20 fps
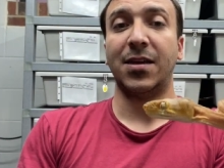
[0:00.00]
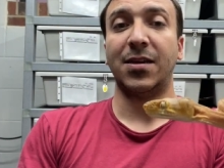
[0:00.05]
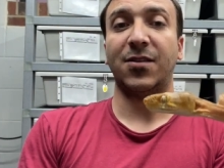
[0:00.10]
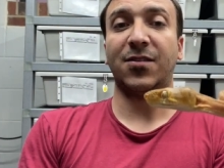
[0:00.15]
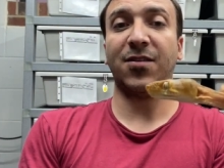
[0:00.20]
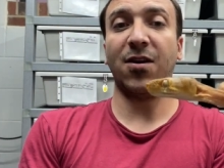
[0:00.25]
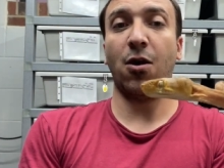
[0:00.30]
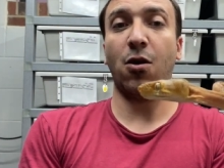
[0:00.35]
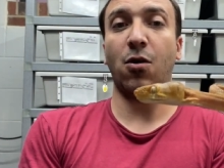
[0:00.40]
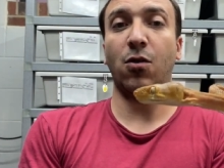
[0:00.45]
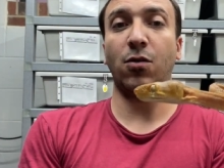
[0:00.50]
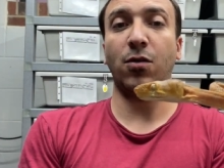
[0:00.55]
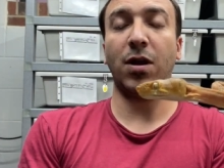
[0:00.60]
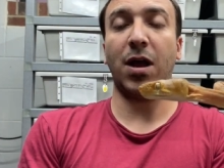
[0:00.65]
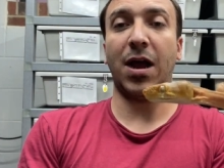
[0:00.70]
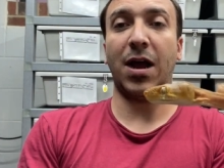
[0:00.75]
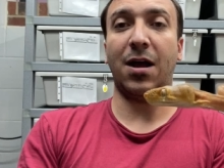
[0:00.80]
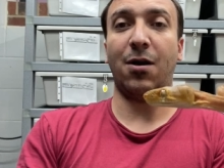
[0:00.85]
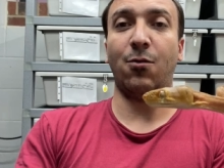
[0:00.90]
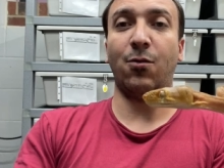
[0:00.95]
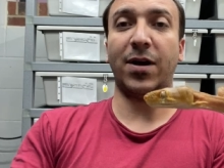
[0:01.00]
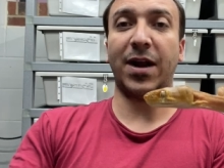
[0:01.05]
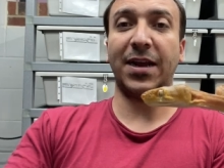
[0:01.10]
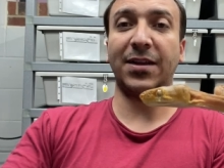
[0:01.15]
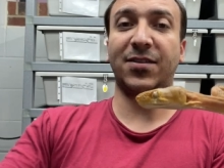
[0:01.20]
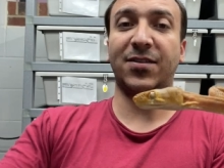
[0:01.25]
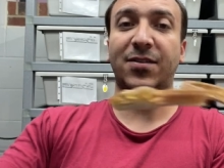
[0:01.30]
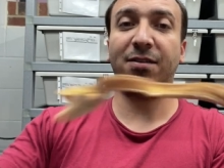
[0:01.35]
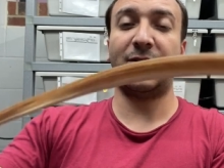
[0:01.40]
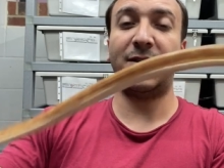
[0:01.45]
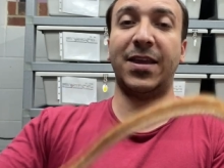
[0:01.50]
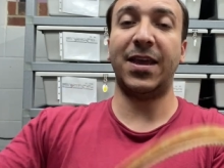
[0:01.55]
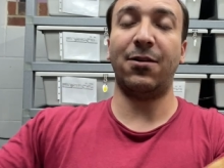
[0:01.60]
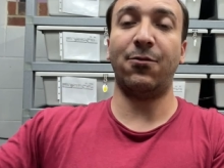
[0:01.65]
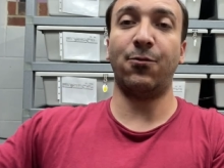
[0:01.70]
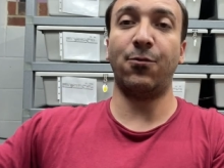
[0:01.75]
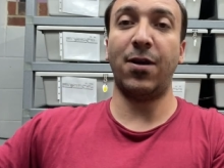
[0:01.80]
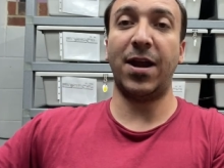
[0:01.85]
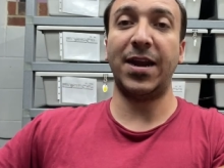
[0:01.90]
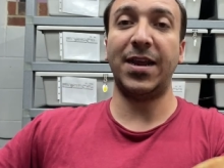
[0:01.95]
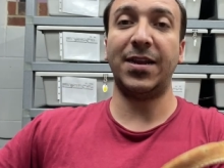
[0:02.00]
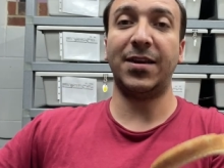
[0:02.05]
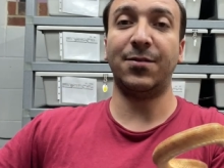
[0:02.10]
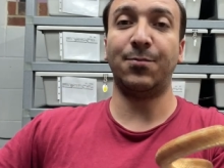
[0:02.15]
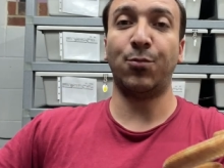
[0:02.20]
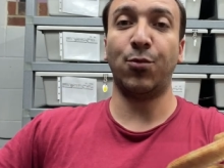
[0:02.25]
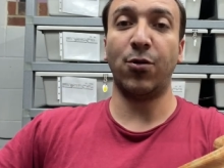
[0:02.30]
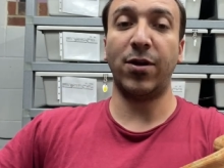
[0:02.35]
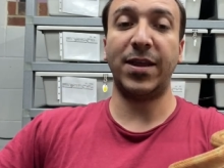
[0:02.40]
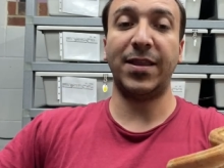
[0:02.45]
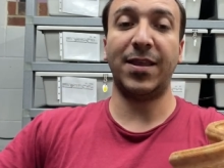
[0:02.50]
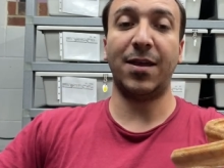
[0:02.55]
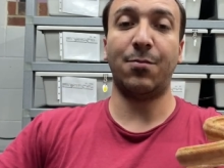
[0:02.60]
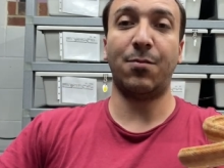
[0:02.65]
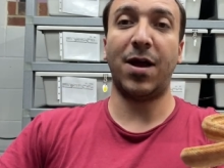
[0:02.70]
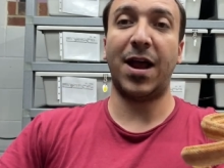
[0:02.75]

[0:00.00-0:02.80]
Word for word: so uh, when I get ready to breed them,